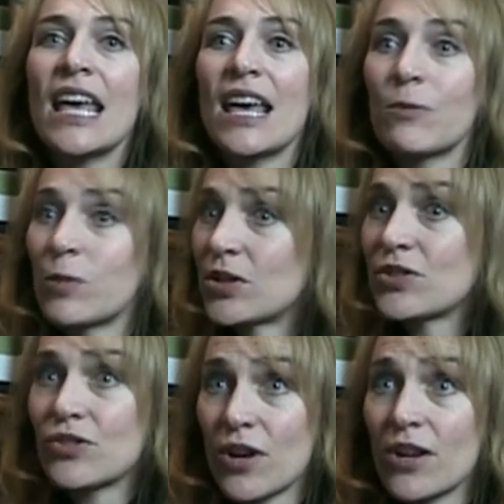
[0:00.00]
will
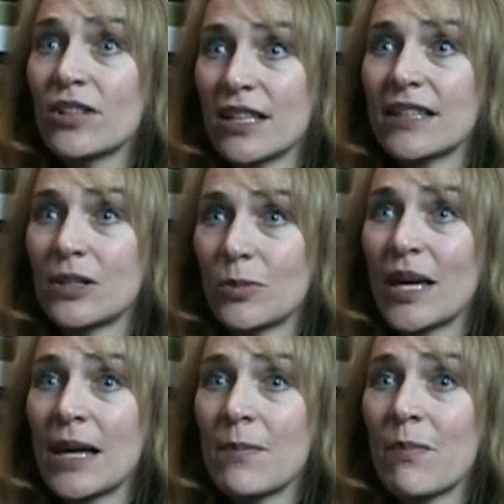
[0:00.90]
struggle a little
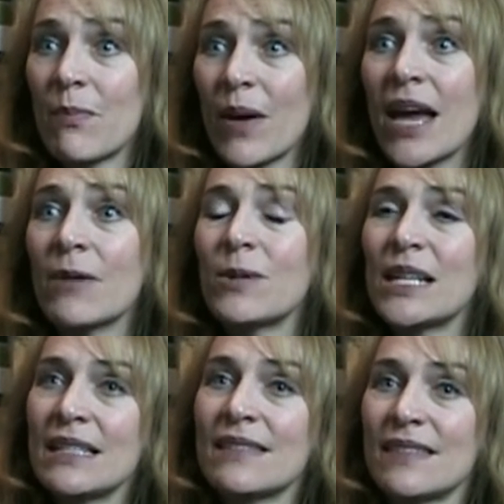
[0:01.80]
bit, but we
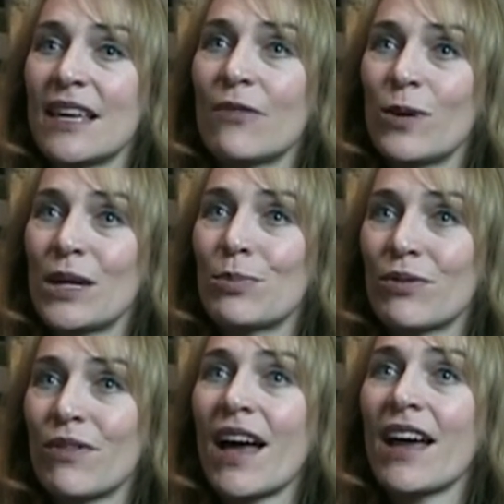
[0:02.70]
need to see if we can
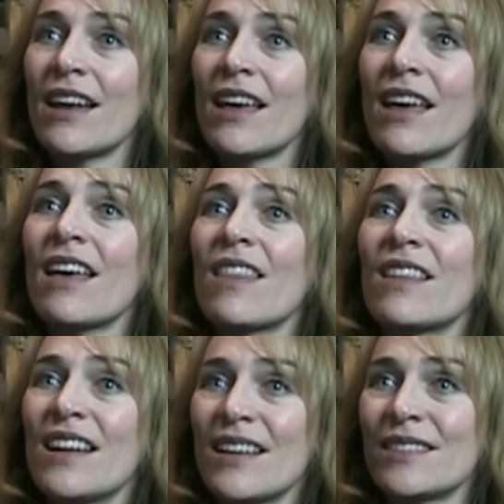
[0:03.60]
provide
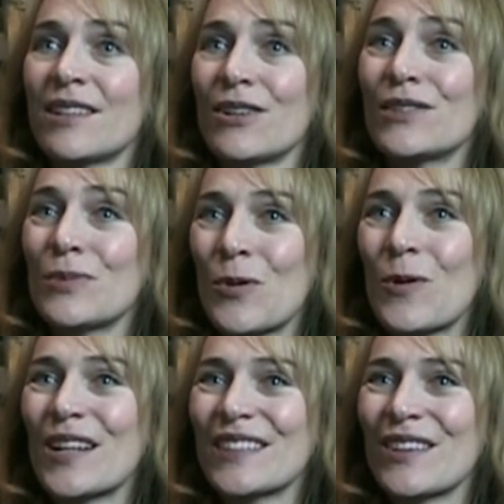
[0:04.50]
the necessary
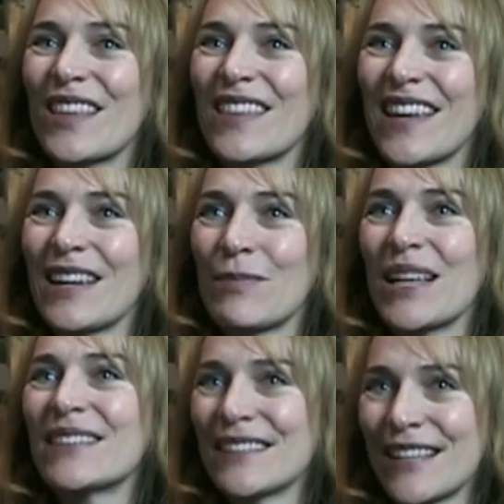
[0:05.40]
support so that they can be
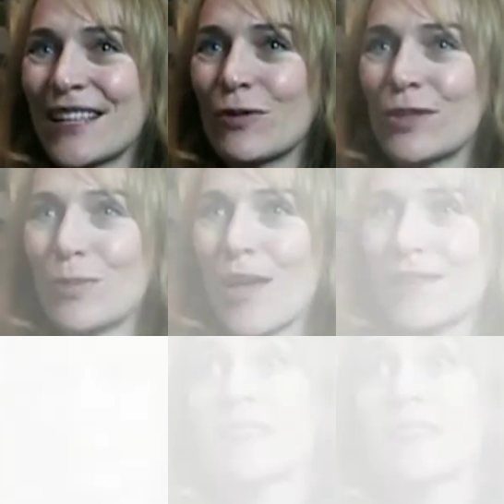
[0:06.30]
as successful as possible.